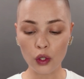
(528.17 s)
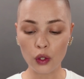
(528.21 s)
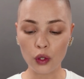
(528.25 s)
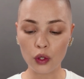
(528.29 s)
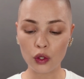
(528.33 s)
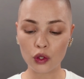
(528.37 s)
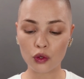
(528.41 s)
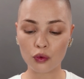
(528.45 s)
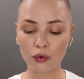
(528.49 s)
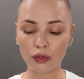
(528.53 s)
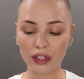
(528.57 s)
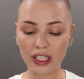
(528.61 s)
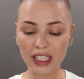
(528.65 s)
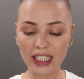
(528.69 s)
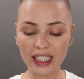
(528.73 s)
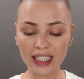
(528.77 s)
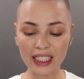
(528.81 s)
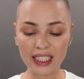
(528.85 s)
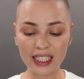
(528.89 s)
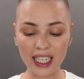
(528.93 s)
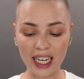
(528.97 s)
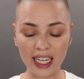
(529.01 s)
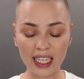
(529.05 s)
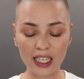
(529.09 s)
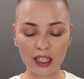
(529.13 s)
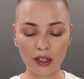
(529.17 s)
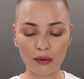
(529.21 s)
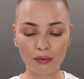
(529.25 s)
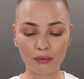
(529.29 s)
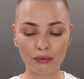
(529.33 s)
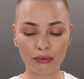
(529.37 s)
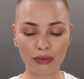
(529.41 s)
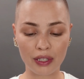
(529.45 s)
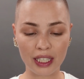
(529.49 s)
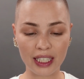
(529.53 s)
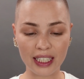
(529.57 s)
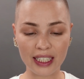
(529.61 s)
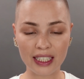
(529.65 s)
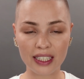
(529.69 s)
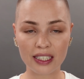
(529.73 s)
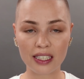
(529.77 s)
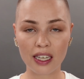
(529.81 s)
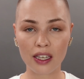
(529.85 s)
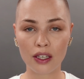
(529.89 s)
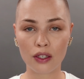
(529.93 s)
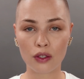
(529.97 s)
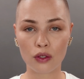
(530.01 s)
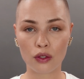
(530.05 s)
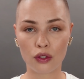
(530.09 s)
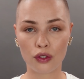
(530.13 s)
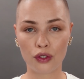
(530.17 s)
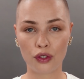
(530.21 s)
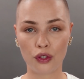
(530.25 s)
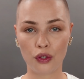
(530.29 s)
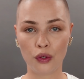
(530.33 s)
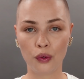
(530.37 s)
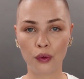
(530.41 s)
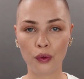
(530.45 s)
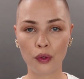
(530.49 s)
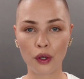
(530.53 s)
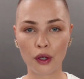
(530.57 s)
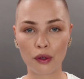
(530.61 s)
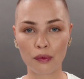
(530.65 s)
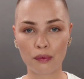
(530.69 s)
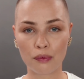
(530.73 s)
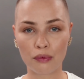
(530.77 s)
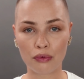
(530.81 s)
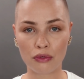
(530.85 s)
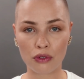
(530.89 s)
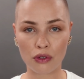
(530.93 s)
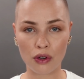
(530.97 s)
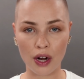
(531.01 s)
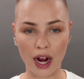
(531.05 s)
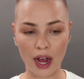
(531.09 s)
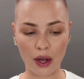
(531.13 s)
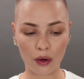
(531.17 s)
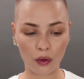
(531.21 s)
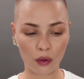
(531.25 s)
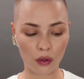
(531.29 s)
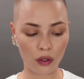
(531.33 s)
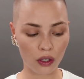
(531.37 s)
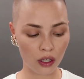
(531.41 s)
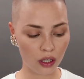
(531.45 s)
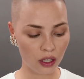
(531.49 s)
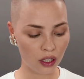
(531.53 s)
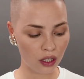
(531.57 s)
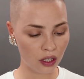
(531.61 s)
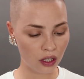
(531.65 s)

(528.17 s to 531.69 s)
who's released a complete new brow